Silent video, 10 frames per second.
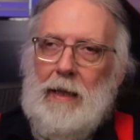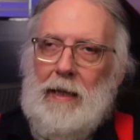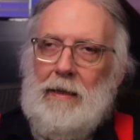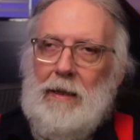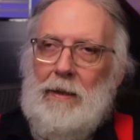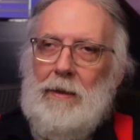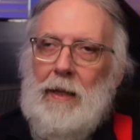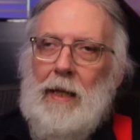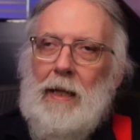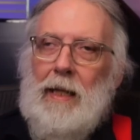And so,
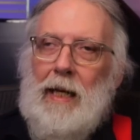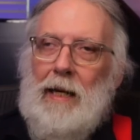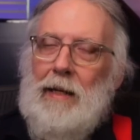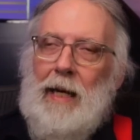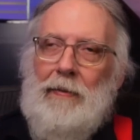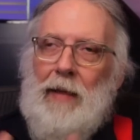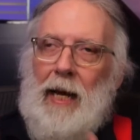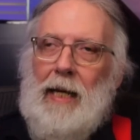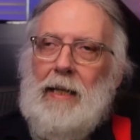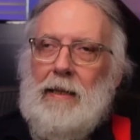and
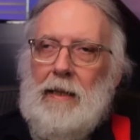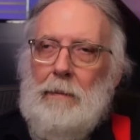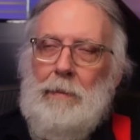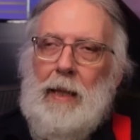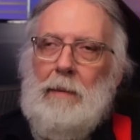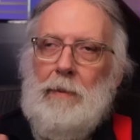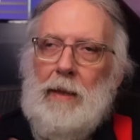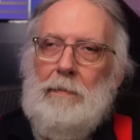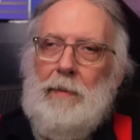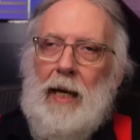that is the
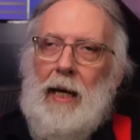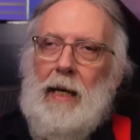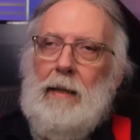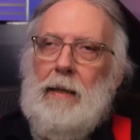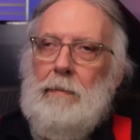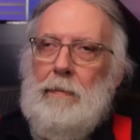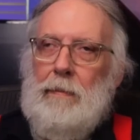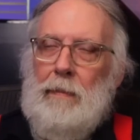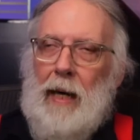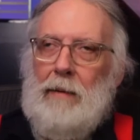minimum that
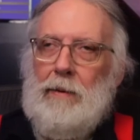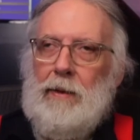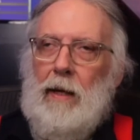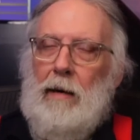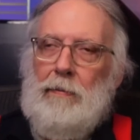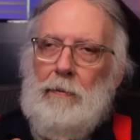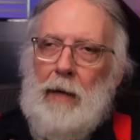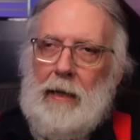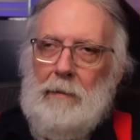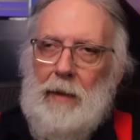Microsoft
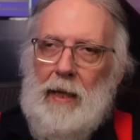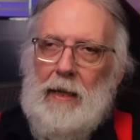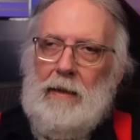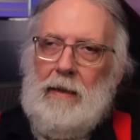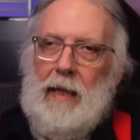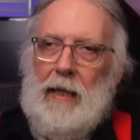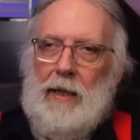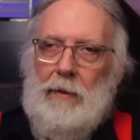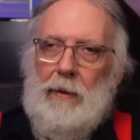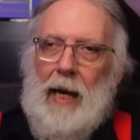recommends that
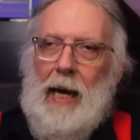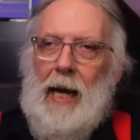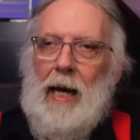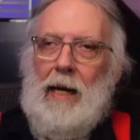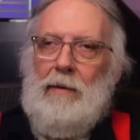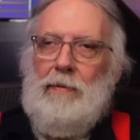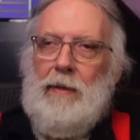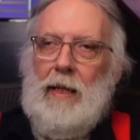you have